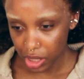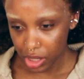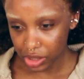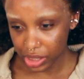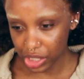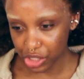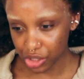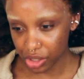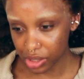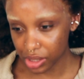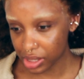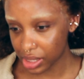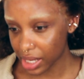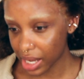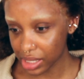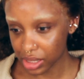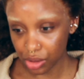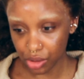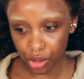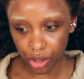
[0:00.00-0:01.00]
As you can see,
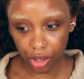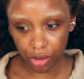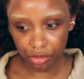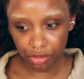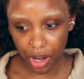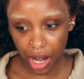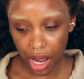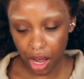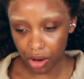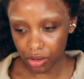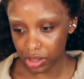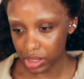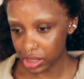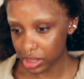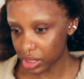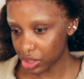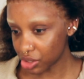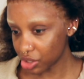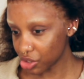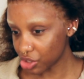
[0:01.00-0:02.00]
as I'm going round, it's
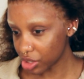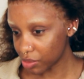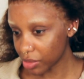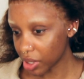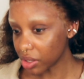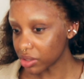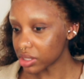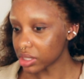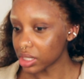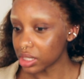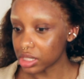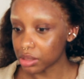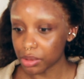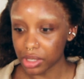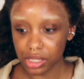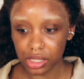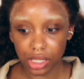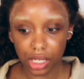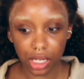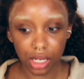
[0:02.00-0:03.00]
literally just melting into
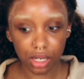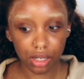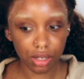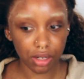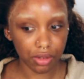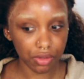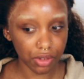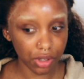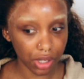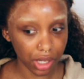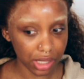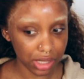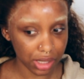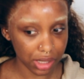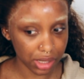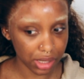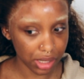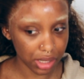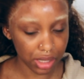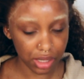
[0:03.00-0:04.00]
my skin. I don't know if you guys
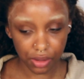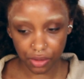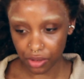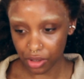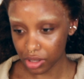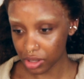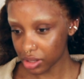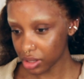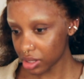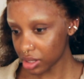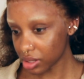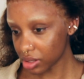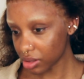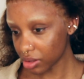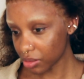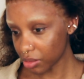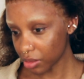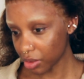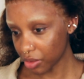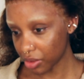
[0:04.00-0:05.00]
can see the difference
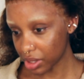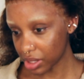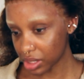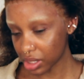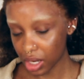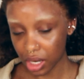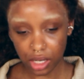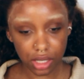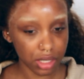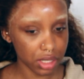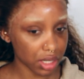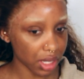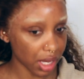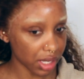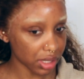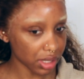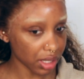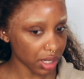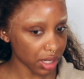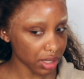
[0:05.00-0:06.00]
on this side to
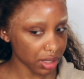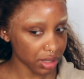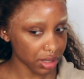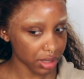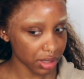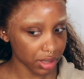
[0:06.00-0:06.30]
that side.